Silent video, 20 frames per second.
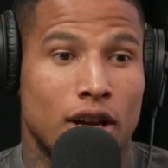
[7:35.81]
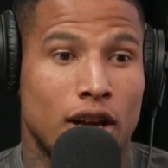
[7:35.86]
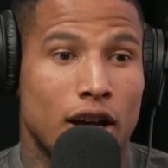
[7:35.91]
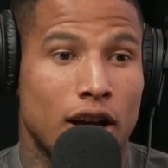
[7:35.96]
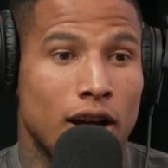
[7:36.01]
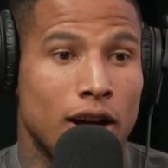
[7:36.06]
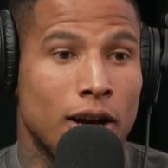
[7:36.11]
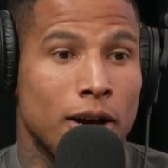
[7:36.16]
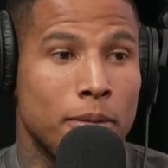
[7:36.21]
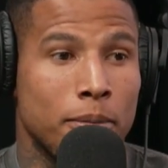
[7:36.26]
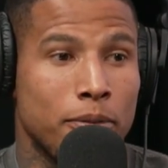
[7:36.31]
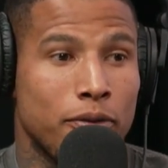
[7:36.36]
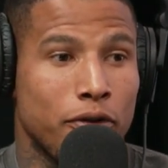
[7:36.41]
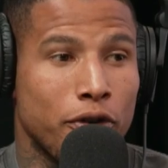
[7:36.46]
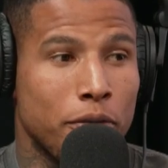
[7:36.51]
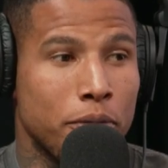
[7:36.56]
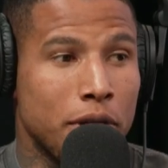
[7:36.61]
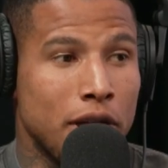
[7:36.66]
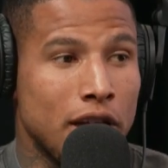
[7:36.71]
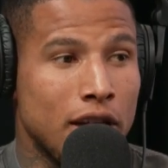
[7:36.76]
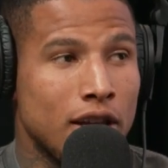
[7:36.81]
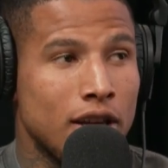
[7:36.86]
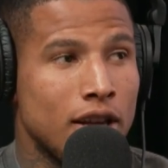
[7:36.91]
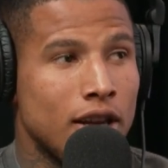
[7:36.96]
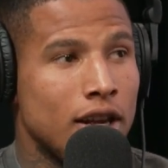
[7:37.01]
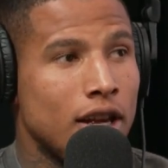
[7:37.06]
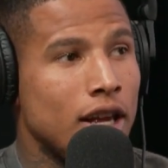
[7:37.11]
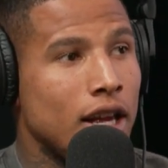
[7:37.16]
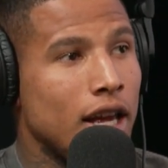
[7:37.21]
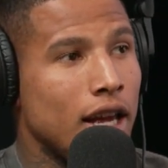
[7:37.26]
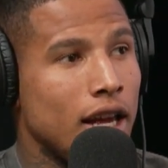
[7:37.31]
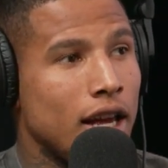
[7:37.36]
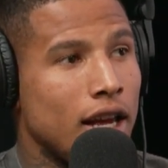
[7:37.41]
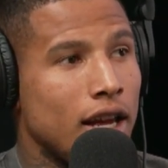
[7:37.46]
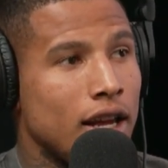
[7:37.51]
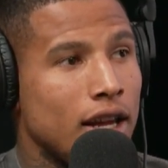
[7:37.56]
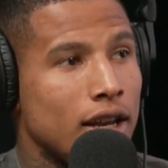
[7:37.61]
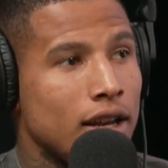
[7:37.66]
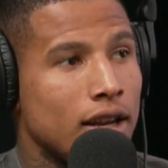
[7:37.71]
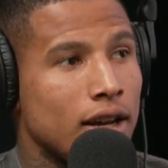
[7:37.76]
for me,
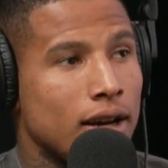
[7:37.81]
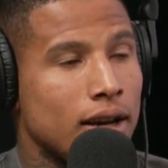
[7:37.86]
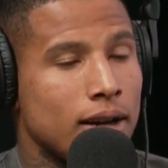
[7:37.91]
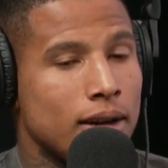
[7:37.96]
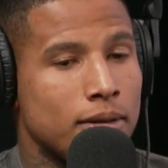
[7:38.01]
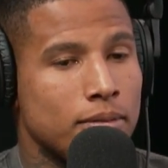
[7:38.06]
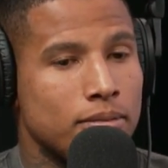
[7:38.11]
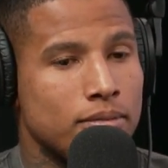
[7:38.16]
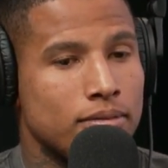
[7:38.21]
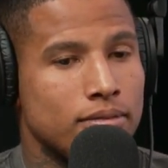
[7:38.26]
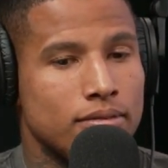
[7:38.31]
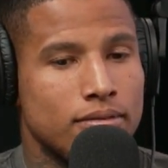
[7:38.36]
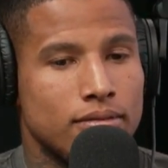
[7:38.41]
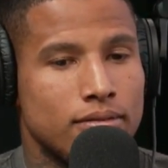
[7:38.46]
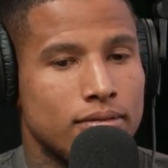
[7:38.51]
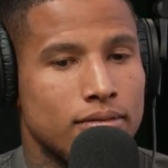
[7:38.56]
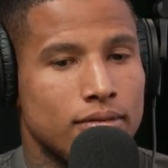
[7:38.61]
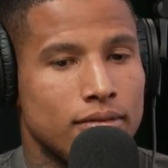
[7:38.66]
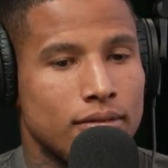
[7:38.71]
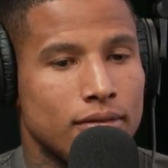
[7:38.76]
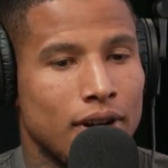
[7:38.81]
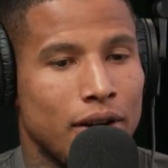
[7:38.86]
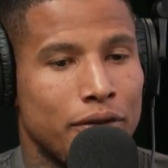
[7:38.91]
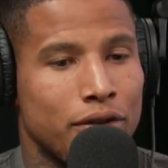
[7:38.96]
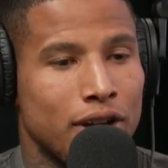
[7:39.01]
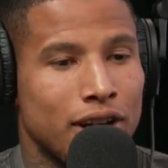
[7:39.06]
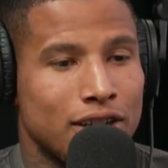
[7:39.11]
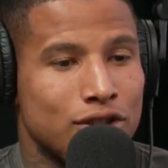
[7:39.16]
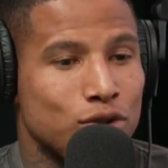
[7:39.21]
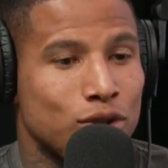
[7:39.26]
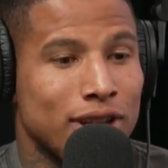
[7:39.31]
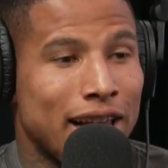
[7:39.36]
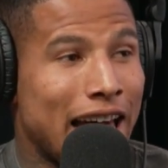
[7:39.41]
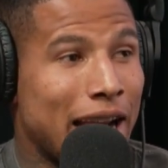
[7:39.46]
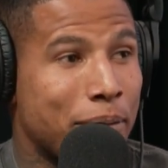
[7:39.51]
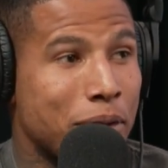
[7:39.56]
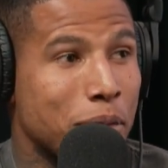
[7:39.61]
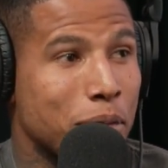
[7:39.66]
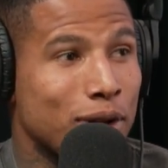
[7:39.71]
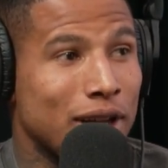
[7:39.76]
and I feel like to a lot
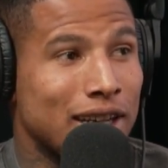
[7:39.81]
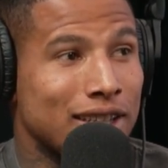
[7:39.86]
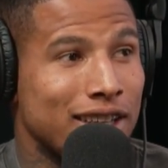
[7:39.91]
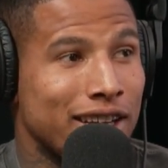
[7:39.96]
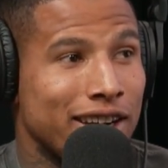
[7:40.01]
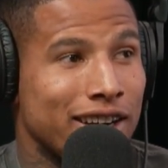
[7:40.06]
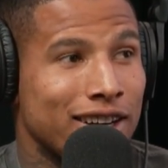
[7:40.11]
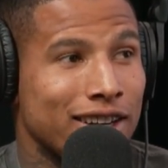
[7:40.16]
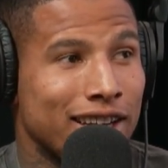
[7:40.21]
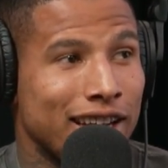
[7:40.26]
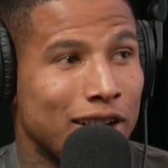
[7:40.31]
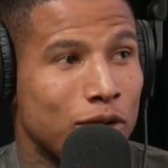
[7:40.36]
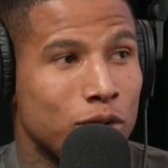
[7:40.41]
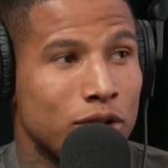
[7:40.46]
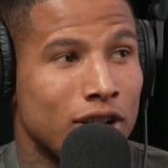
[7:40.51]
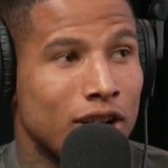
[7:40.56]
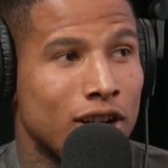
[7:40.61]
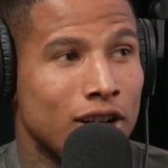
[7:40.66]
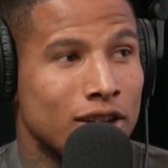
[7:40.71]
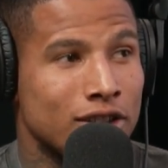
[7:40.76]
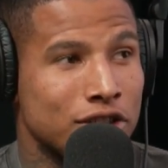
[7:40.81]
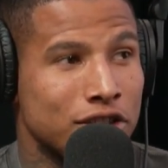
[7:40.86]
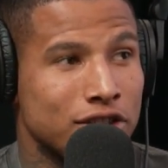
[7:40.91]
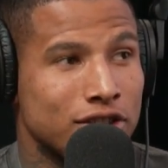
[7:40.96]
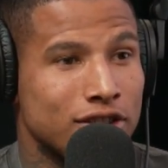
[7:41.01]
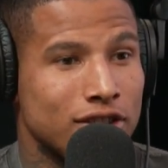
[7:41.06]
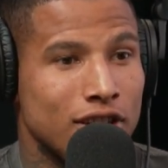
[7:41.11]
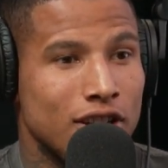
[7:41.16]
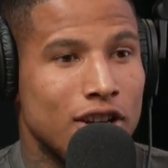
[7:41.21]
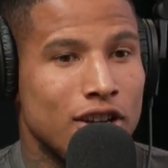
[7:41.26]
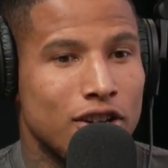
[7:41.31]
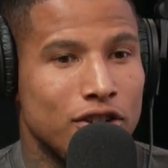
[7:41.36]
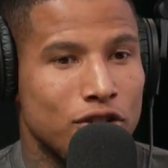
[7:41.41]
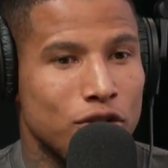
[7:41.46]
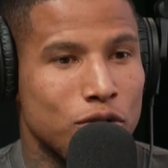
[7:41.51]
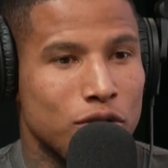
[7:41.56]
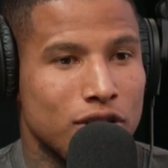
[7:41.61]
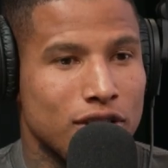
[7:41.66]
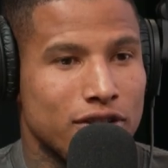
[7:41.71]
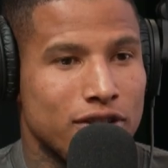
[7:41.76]
of people out there, like we all just
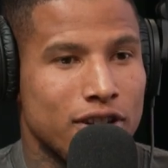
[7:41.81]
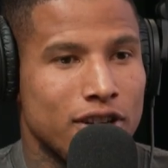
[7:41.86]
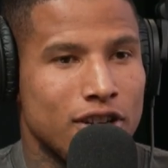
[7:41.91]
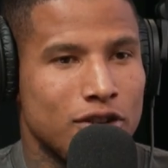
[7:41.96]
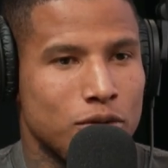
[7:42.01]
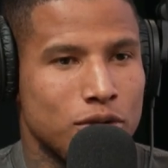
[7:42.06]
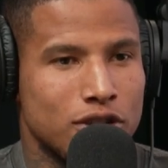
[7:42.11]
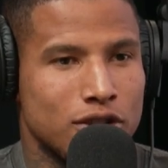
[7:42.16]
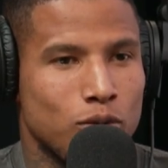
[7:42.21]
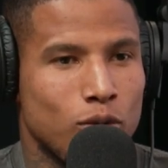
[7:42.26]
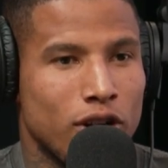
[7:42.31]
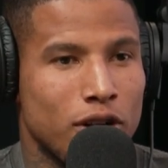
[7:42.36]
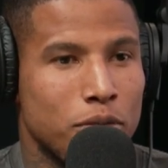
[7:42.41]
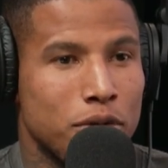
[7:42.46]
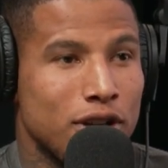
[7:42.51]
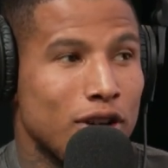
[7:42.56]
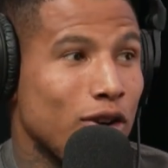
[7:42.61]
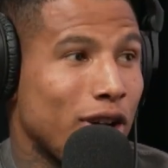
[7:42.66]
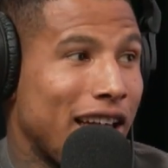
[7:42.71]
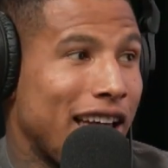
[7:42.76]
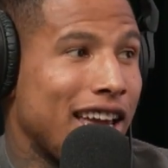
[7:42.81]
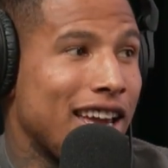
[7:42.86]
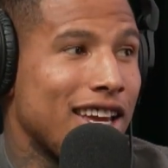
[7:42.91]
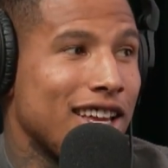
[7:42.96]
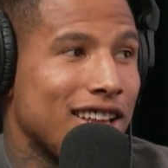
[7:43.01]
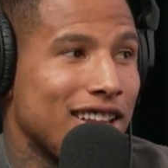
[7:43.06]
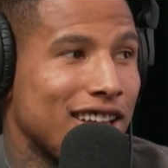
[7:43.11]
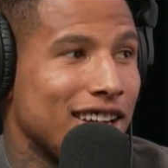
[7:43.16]
do these things. We just want to be okay.